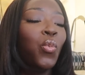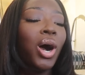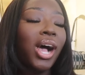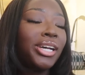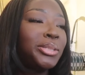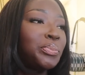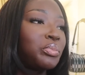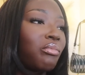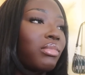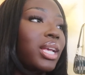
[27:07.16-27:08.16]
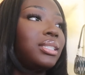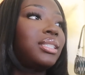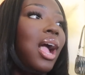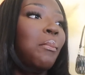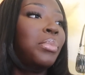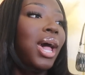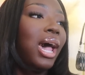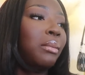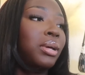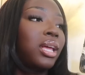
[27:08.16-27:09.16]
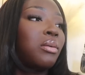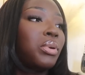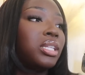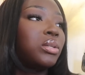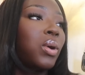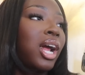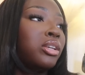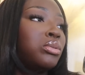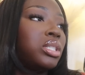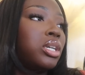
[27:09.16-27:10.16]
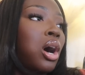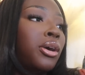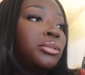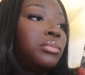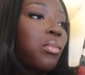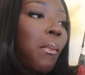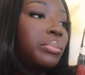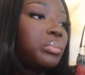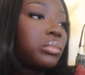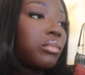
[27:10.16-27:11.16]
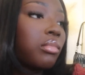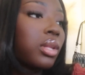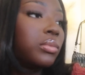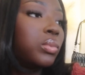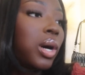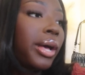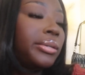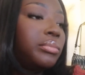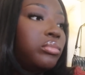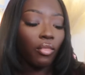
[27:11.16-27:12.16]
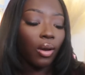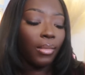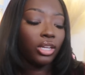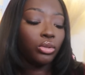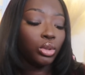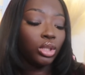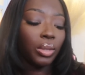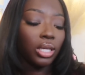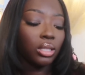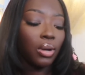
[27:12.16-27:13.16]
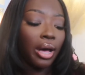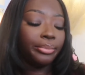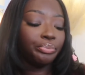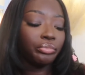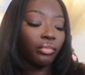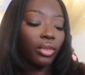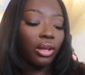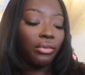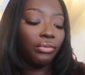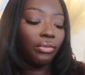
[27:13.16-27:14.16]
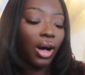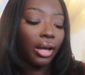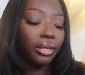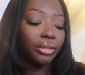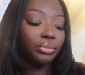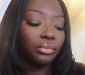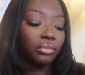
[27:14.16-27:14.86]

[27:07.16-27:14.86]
What? It's not bad, but like compared to where I usually go, what? my usual Jamaican spot, fire.